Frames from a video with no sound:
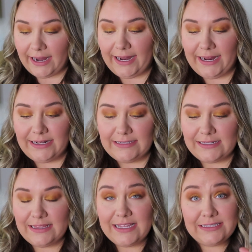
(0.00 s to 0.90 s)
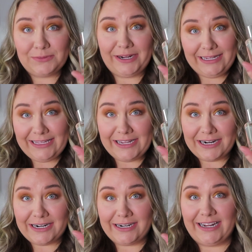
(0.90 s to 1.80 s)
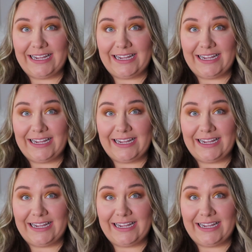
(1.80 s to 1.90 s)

And this right here